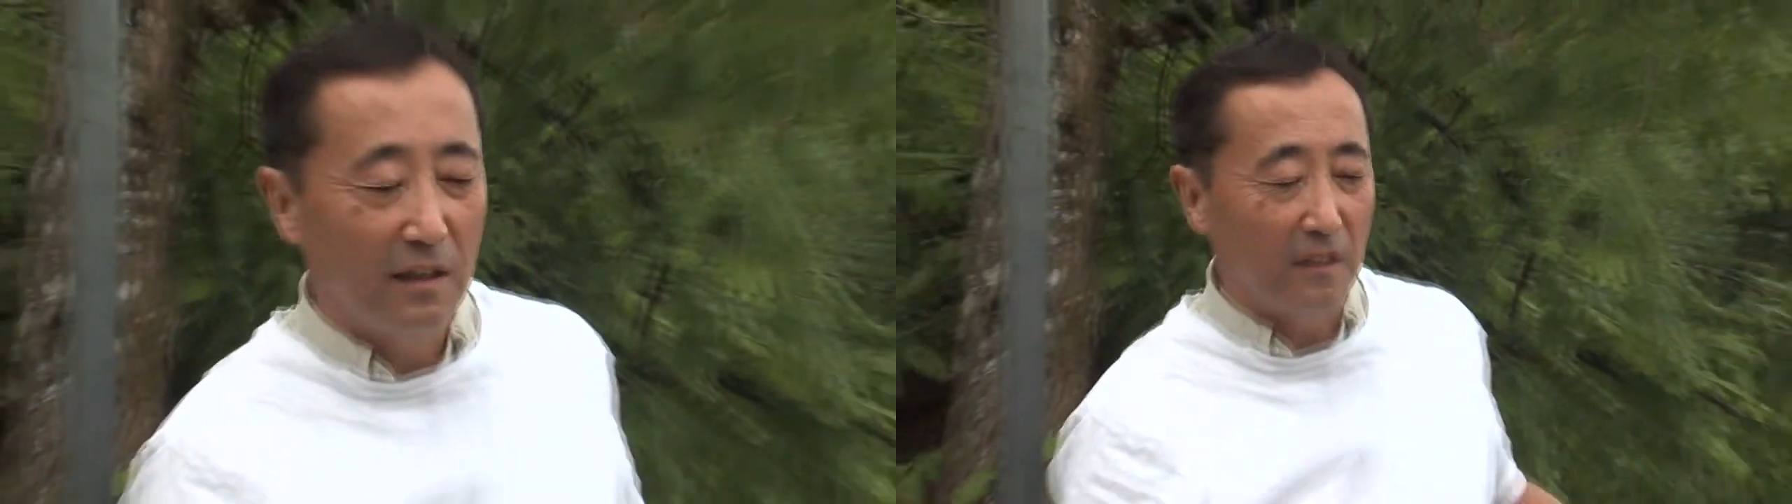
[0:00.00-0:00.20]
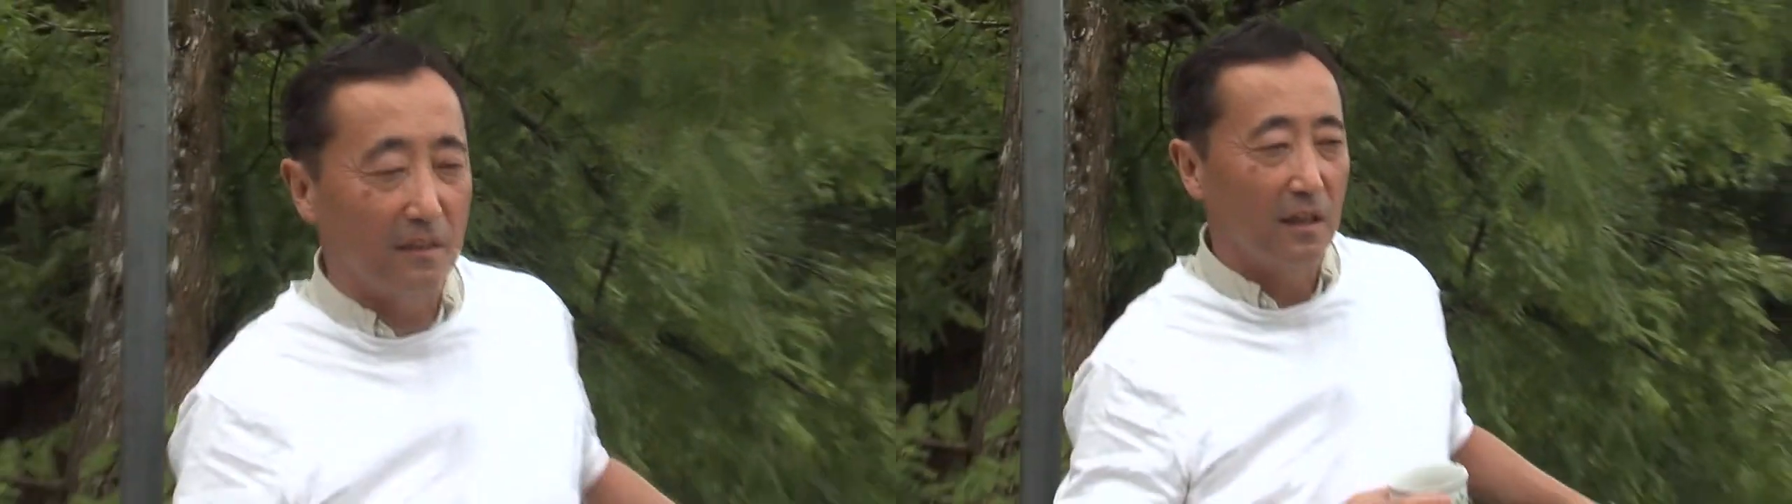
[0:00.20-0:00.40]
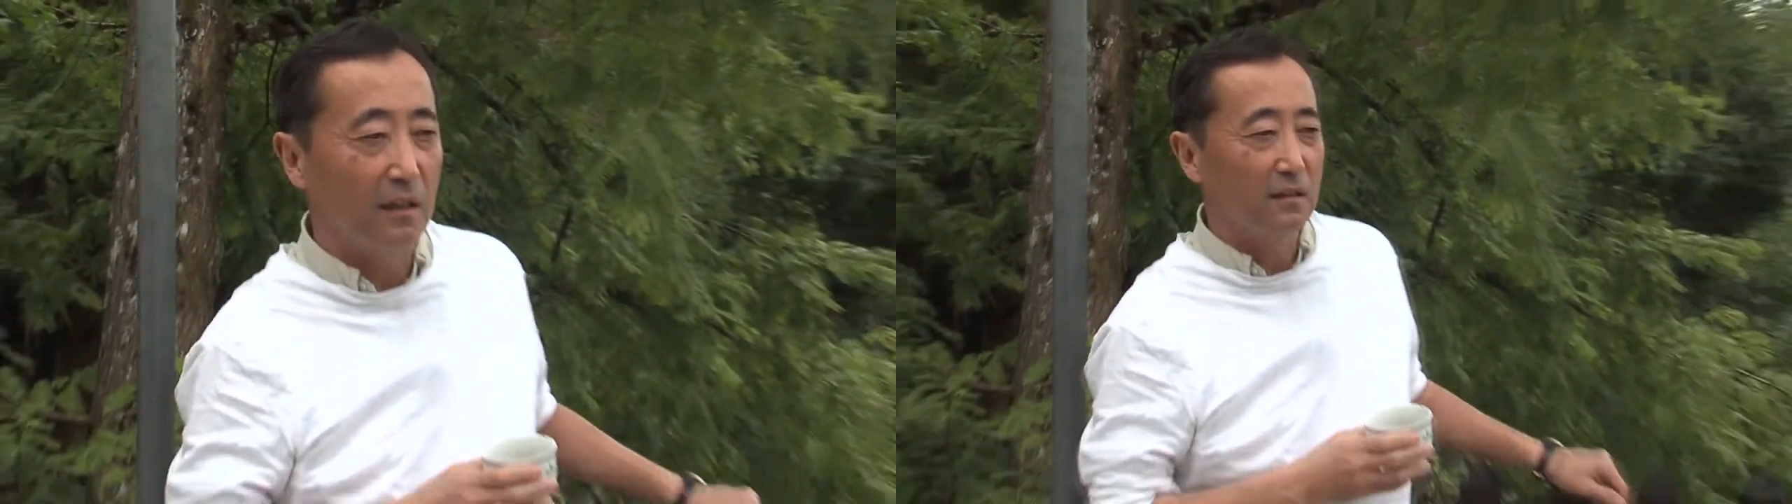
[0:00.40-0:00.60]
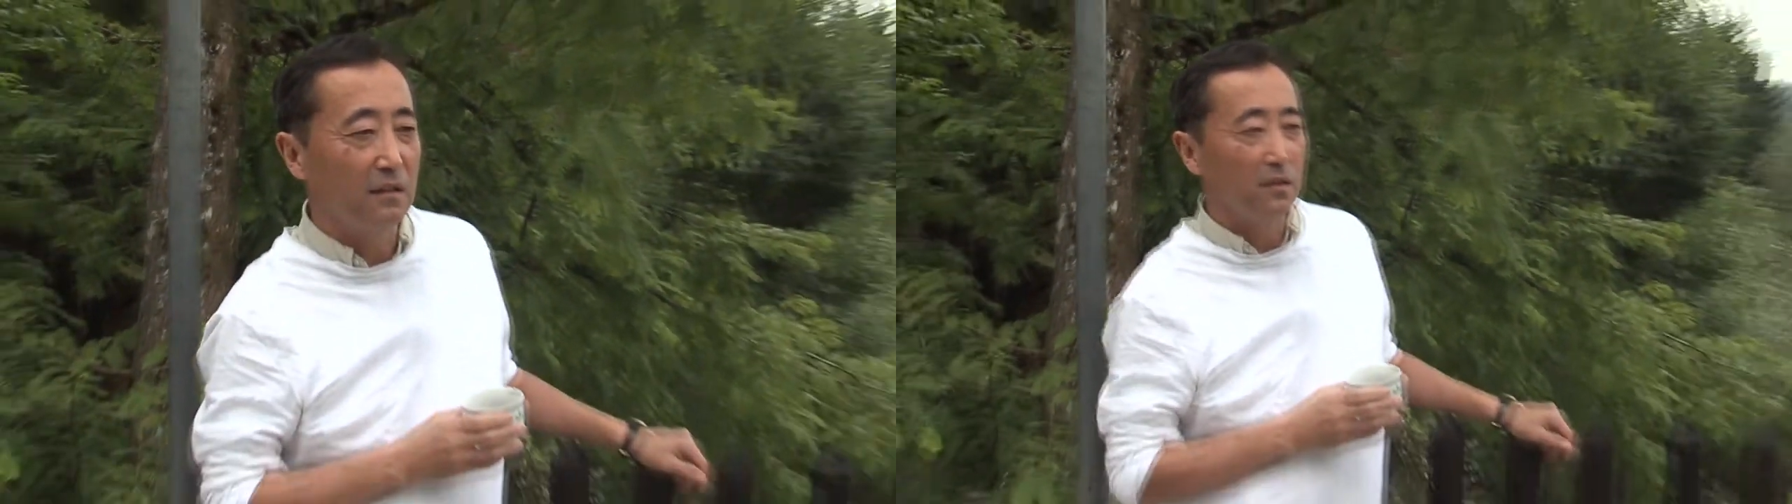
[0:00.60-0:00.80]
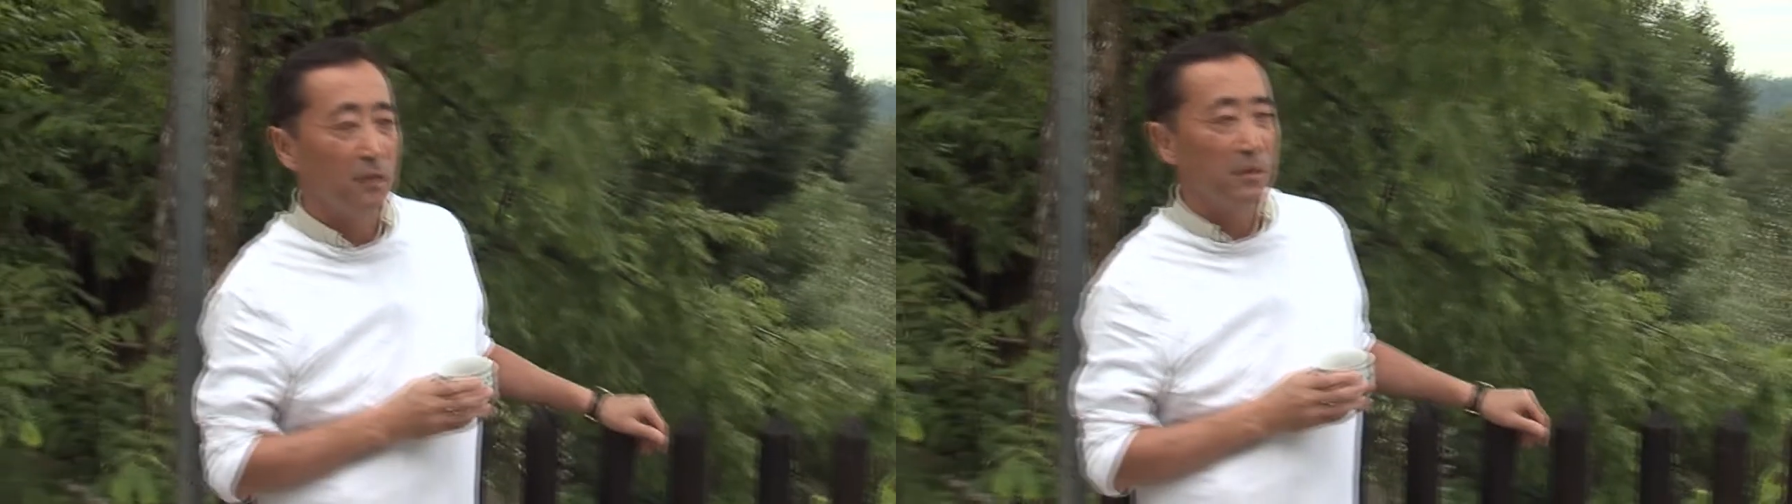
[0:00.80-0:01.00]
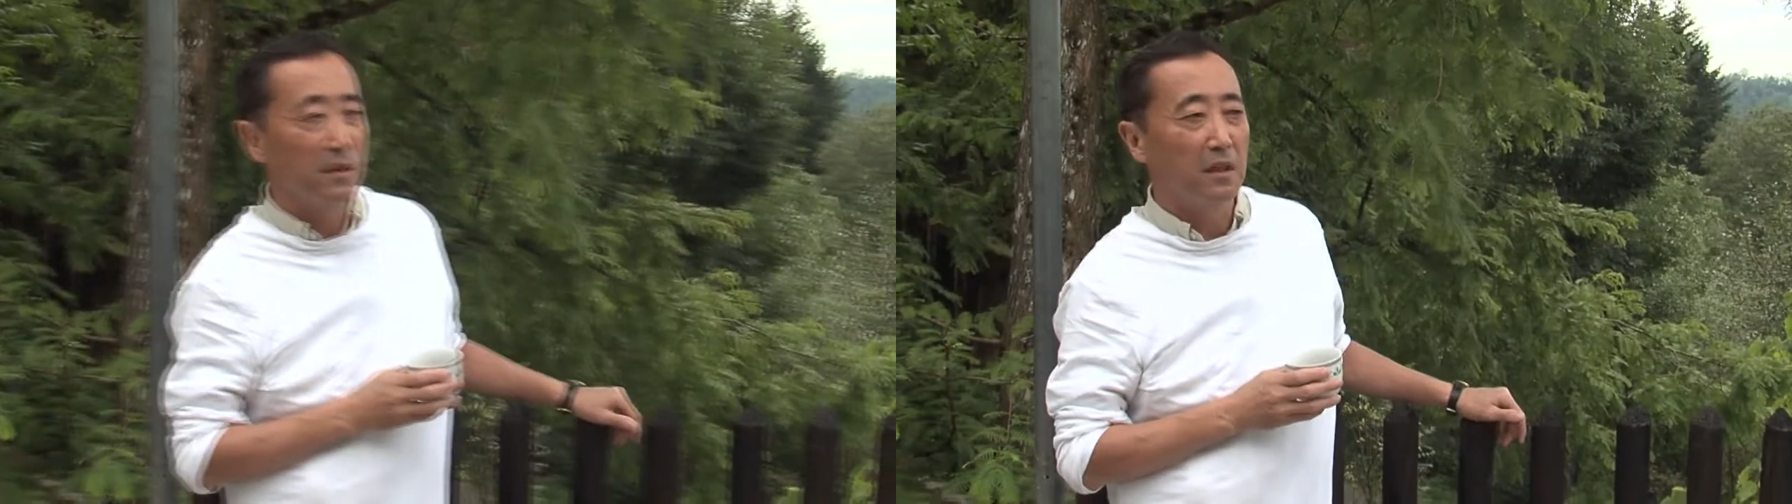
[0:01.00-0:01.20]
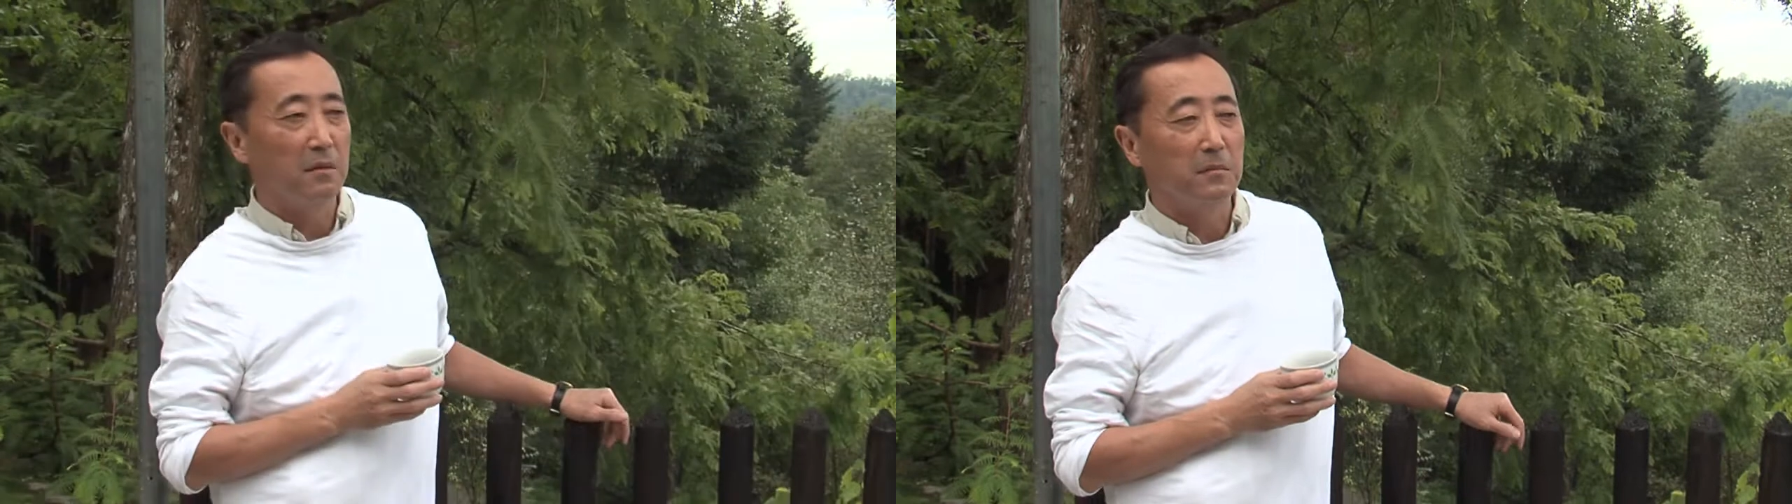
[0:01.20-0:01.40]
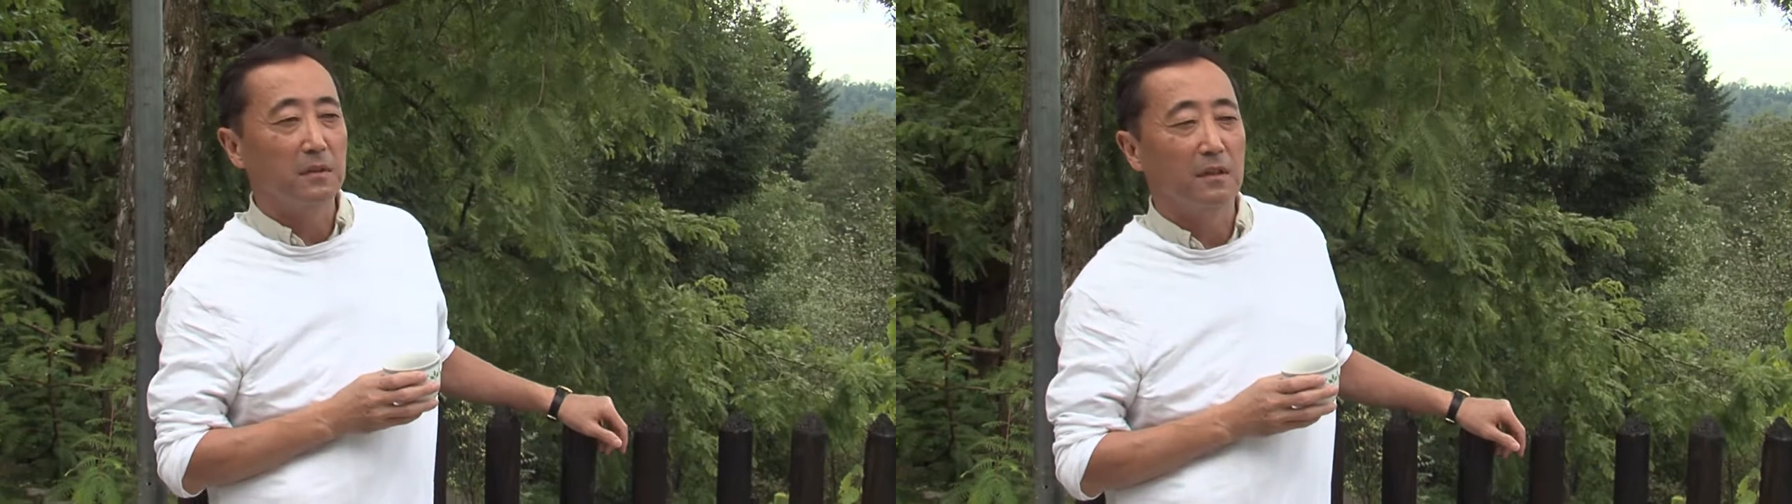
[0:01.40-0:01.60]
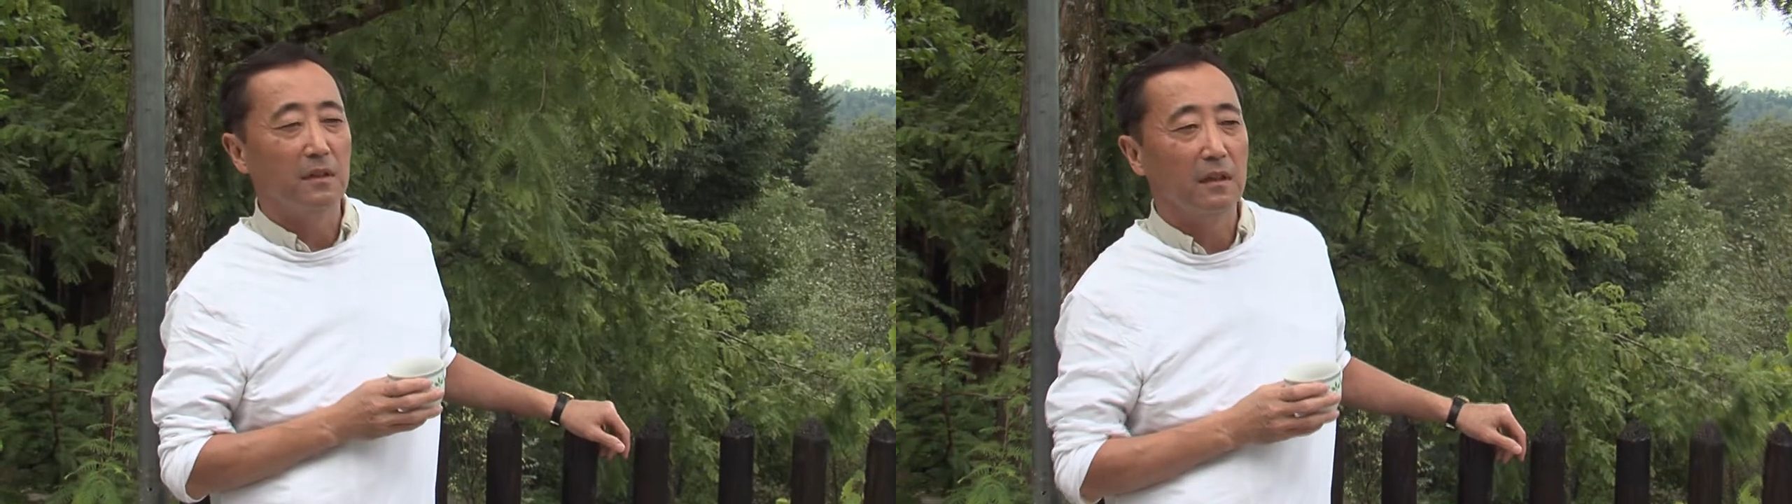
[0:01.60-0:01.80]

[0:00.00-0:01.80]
exact German name. But,